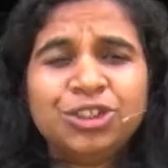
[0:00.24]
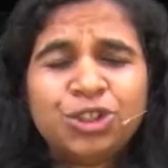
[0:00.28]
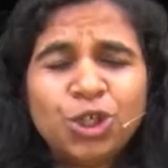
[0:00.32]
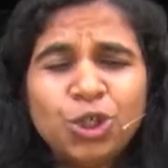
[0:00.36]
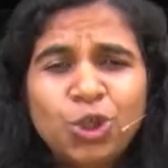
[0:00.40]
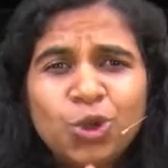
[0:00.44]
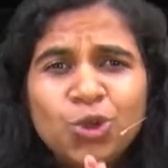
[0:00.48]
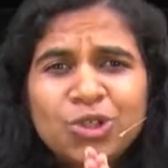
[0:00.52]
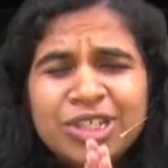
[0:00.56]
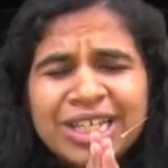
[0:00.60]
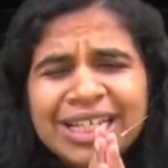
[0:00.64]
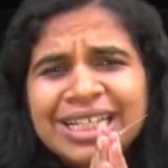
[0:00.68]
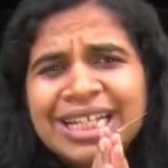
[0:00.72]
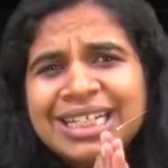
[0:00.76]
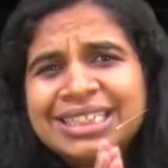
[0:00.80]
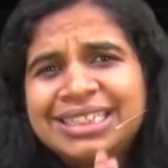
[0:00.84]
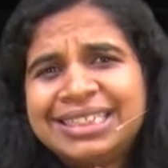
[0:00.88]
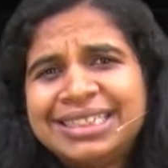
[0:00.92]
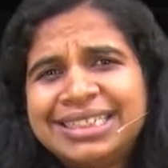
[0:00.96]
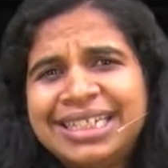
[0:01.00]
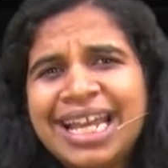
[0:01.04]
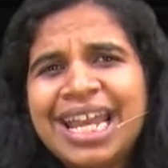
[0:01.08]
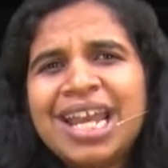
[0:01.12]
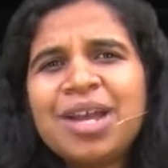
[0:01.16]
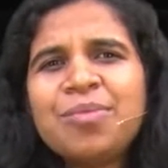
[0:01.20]
So using the
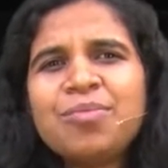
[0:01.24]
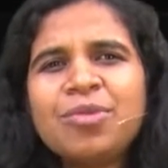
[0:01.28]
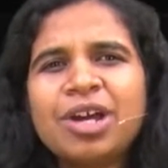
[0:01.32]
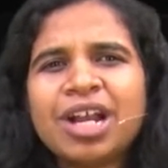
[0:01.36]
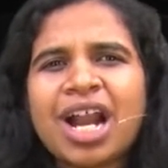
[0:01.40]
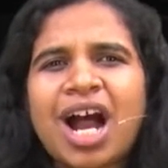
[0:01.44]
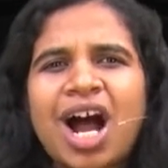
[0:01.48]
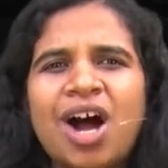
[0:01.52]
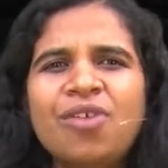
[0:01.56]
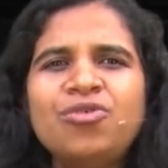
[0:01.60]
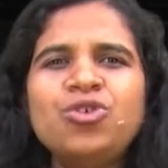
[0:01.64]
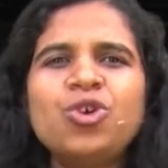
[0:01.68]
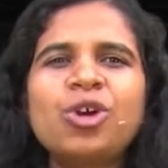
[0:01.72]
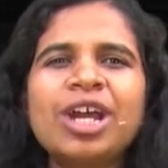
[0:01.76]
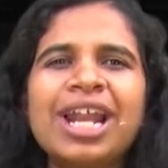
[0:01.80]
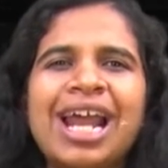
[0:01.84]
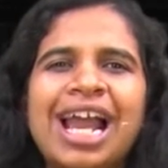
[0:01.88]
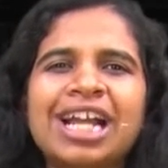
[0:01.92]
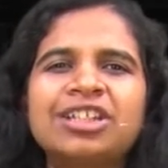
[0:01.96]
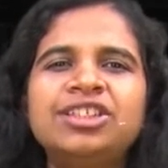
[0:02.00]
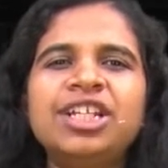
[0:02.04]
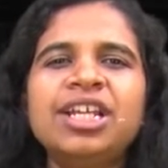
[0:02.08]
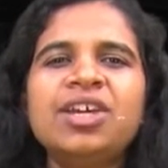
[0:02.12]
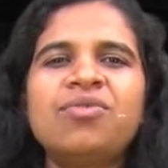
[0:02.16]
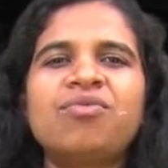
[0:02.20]
same graph, you can
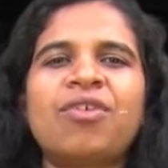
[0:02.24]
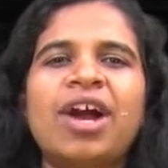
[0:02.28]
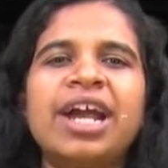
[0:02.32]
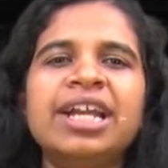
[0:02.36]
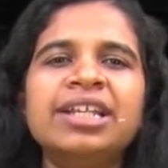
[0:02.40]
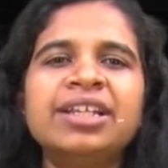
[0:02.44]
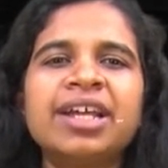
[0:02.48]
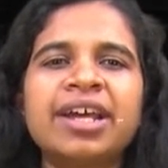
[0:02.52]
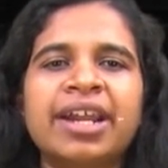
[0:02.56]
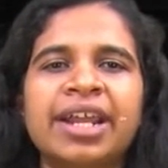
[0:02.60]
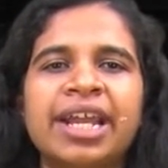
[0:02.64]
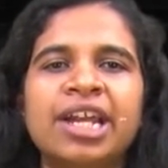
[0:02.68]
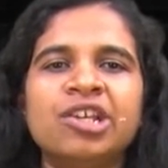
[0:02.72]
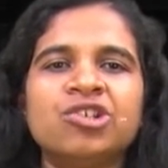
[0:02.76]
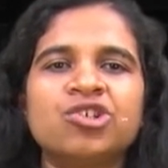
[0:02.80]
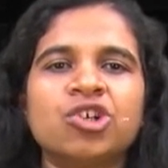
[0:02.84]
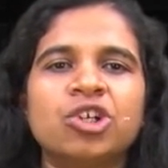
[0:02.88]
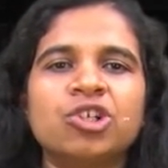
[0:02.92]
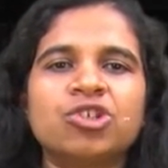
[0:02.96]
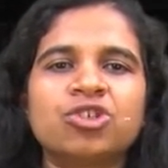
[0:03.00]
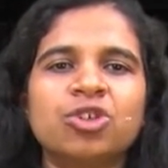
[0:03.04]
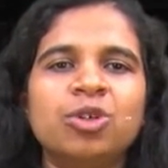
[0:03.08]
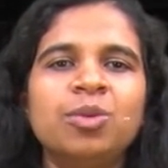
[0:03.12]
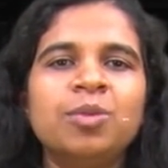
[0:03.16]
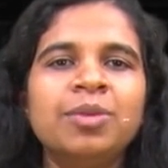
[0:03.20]
actually find the range
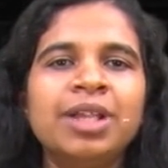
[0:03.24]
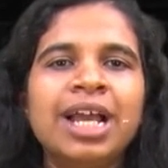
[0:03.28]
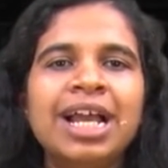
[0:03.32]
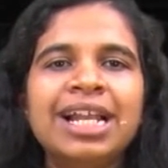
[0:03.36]
also.